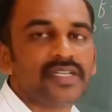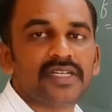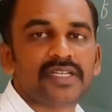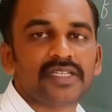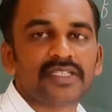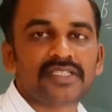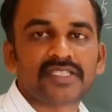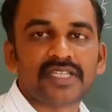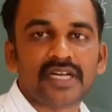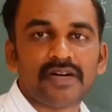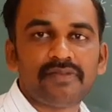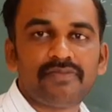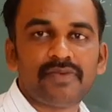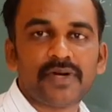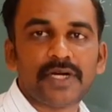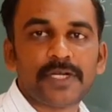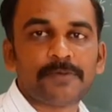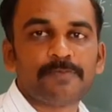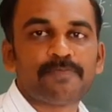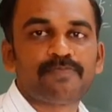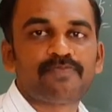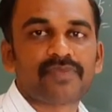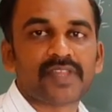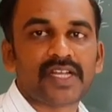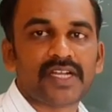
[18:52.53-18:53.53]
7,
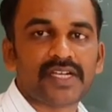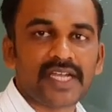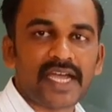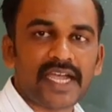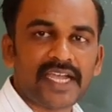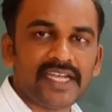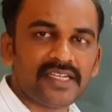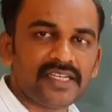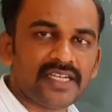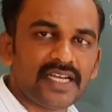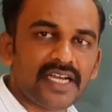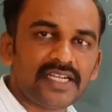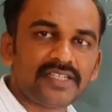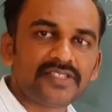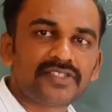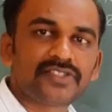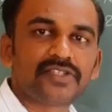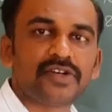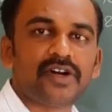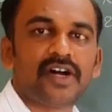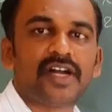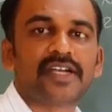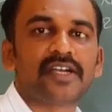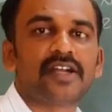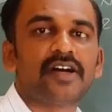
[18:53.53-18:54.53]
9 and
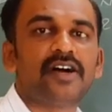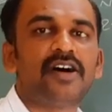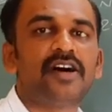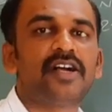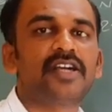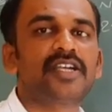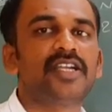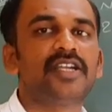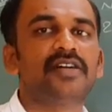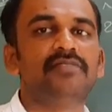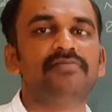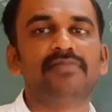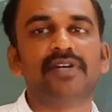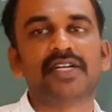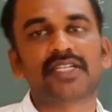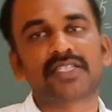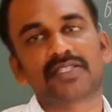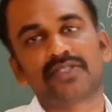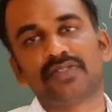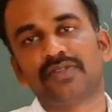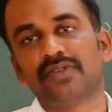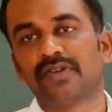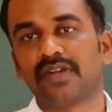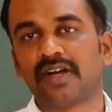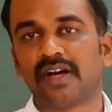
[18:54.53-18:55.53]
so on. Odd numbers
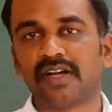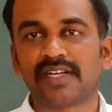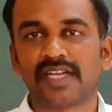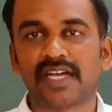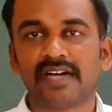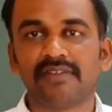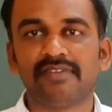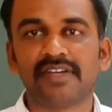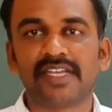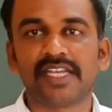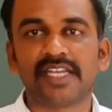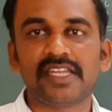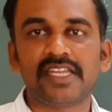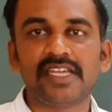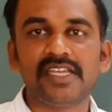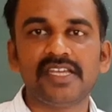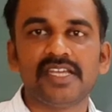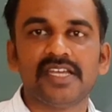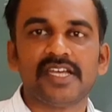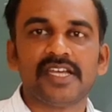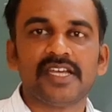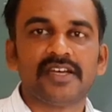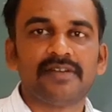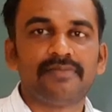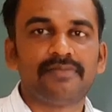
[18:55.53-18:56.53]
do not have any
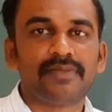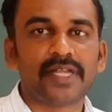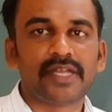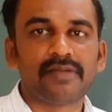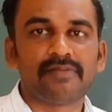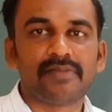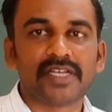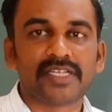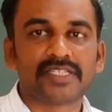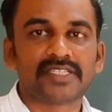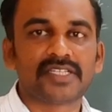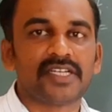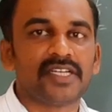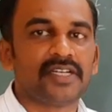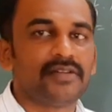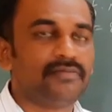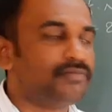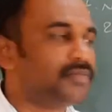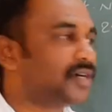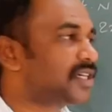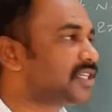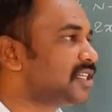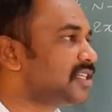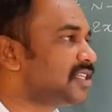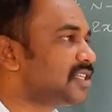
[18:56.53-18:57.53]
pre-image.
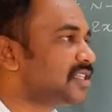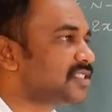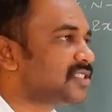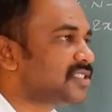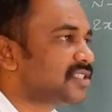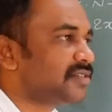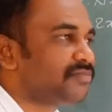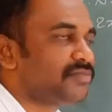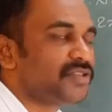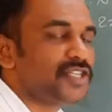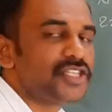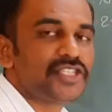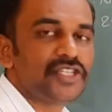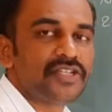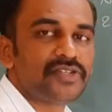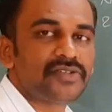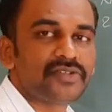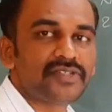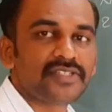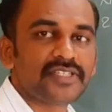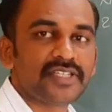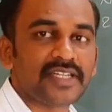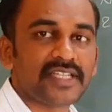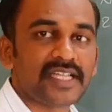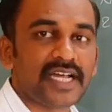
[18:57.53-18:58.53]
But it is sufficient
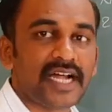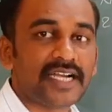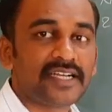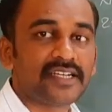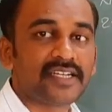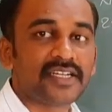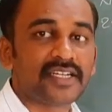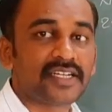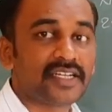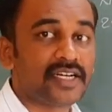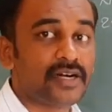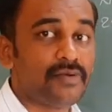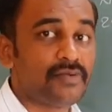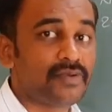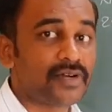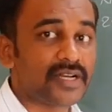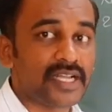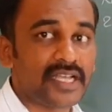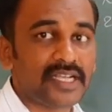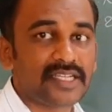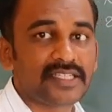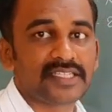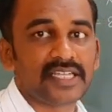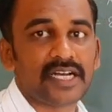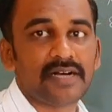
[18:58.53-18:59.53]
to say that.
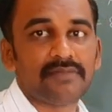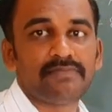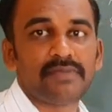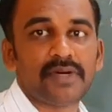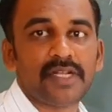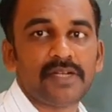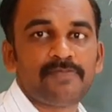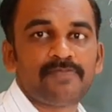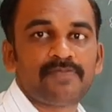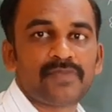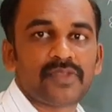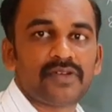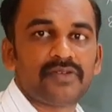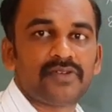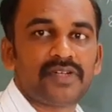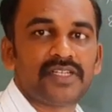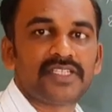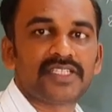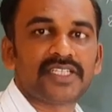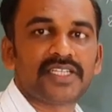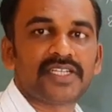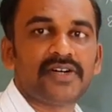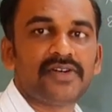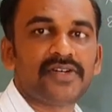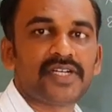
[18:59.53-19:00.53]
Counter example. What
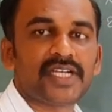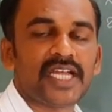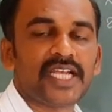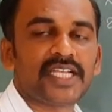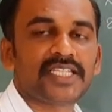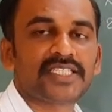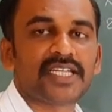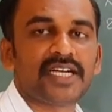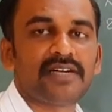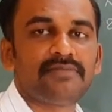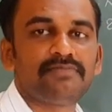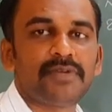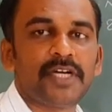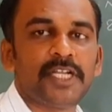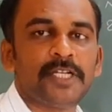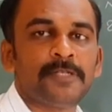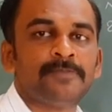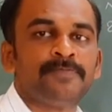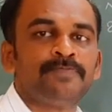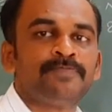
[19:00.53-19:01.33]
is a counter example?